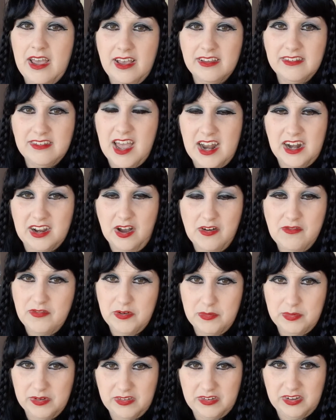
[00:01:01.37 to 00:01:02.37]
it's not a
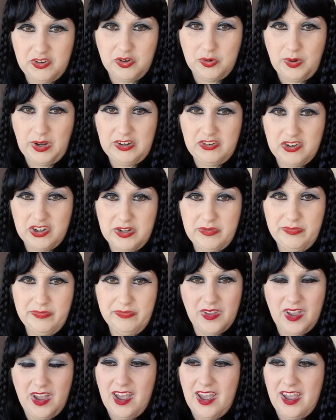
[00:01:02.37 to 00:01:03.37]
comfortable situation.
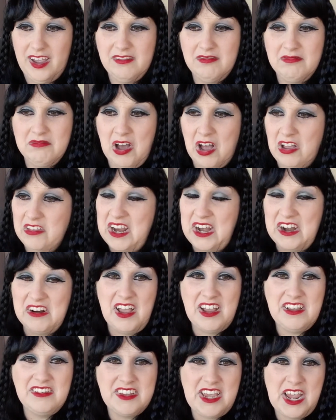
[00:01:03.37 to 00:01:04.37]
I called the
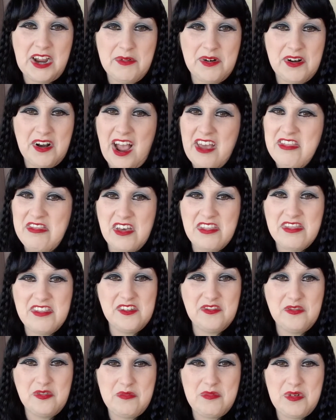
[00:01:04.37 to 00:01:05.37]
airline scammer. I thought
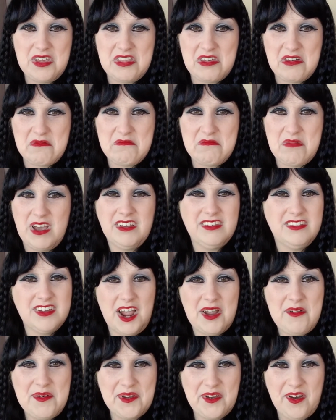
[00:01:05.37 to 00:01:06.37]
this would be the best
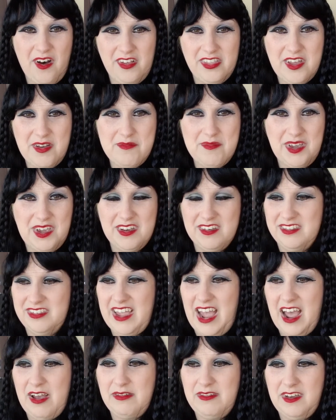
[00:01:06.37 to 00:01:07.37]
time to call them because
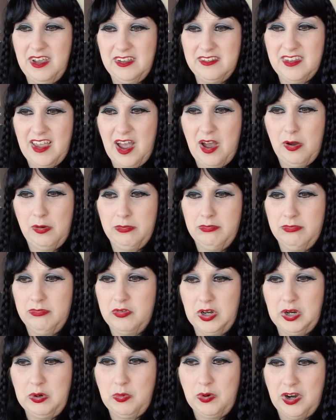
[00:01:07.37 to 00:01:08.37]
that takes out
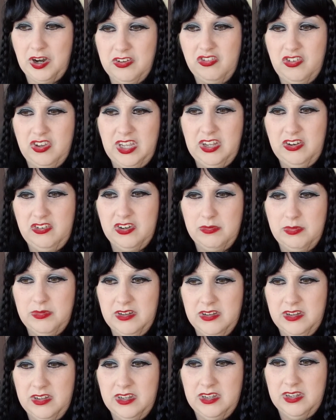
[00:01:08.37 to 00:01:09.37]
three words,
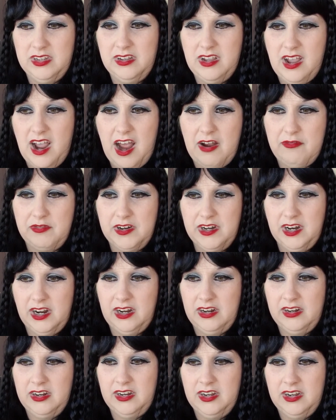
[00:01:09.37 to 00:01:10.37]
Egypt,
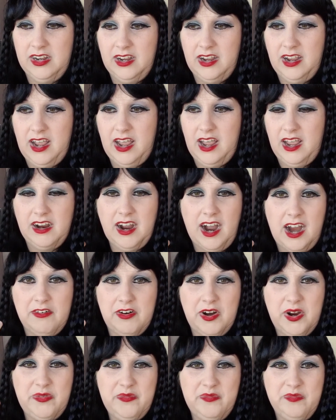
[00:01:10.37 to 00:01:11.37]
Africa, and
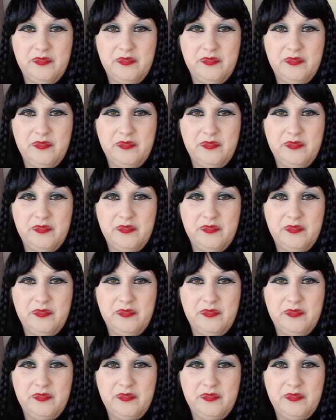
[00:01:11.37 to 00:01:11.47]
Cairo,